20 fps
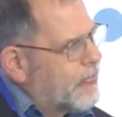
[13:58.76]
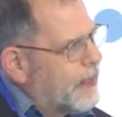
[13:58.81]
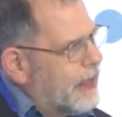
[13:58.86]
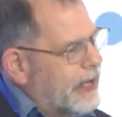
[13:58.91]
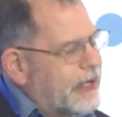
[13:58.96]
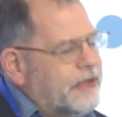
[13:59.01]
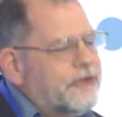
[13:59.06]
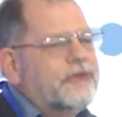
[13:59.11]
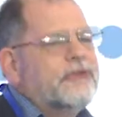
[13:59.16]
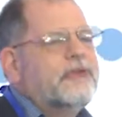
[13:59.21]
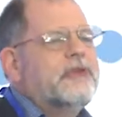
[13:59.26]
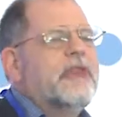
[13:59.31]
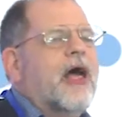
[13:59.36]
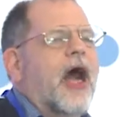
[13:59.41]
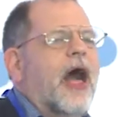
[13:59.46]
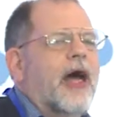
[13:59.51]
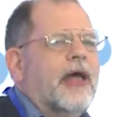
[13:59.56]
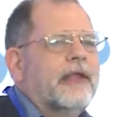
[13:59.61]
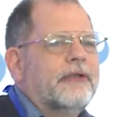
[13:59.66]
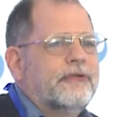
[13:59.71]
It's
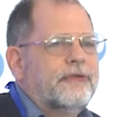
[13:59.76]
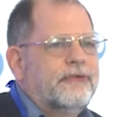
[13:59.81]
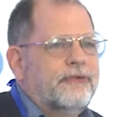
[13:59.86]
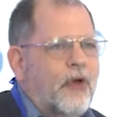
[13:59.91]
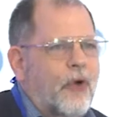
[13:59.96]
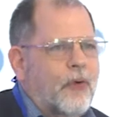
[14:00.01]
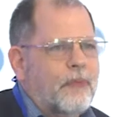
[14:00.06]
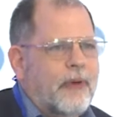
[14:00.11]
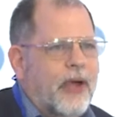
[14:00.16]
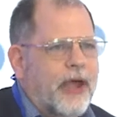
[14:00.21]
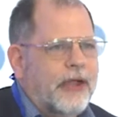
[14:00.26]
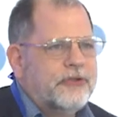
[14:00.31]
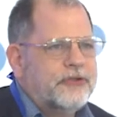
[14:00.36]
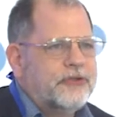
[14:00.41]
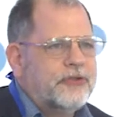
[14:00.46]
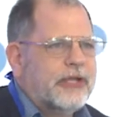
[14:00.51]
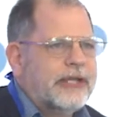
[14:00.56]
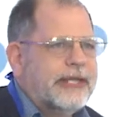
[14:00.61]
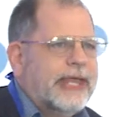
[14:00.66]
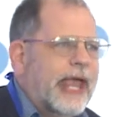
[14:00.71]
not so
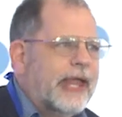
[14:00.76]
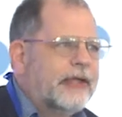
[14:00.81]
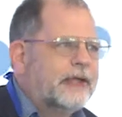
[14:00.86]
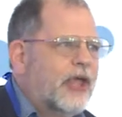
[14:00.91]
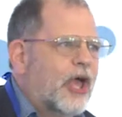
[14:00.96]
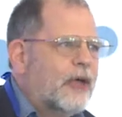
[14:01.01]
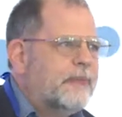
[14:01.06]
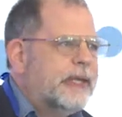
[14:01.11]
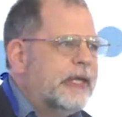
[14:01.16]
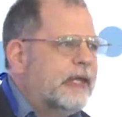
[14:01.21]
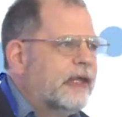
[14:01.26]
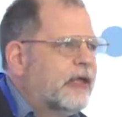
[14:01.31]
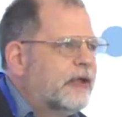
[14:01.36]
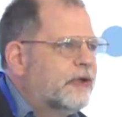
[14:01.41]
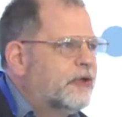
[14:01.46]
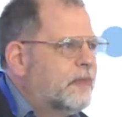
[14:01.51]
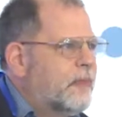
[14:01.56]
much yet coming to